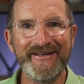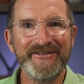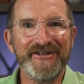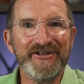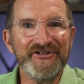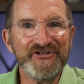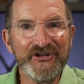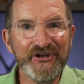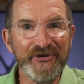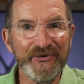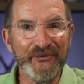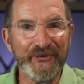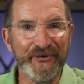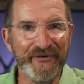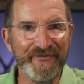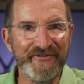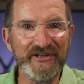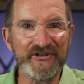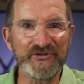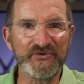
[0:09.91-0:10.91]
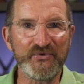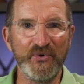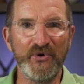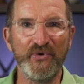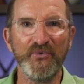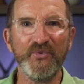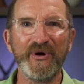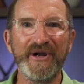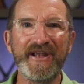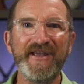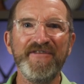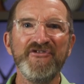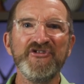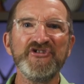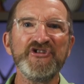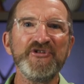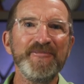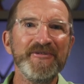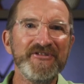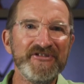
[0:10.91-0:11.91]
The children of Israel were
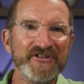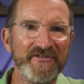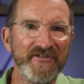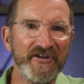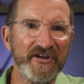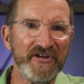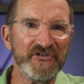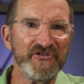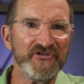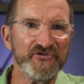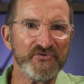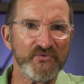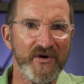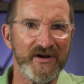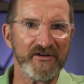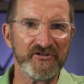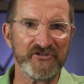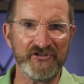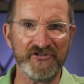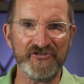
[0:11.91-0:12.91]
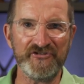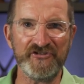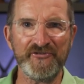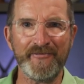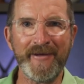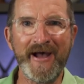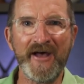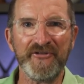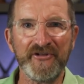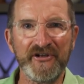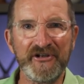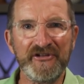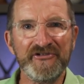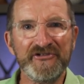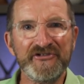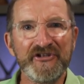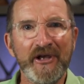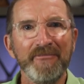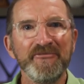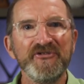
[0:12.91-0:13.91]
given specific instructions about the
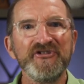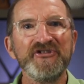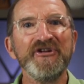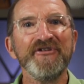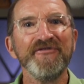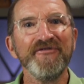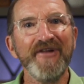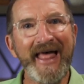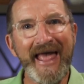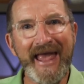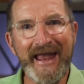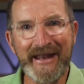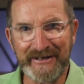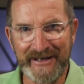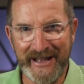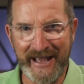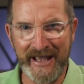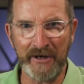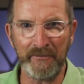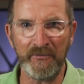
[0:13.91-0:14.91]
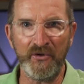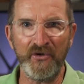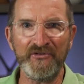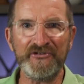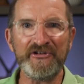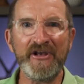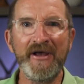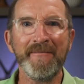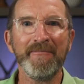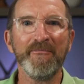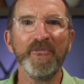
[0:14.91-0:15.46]
consumption of land animals,